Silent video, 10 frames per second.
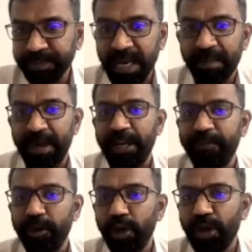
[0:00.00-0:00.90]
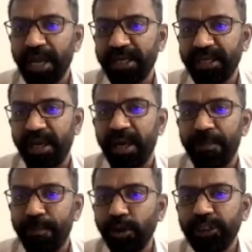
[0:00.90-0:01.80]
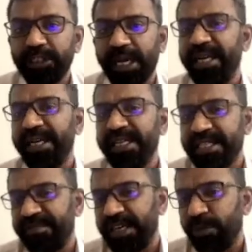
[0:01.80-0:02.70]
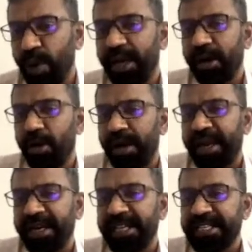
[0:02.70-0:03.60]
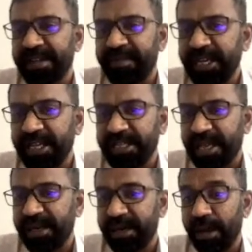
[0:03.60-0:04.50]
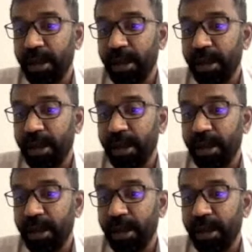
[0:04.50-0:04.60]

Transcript: But if you look at post 1971 or 1970s and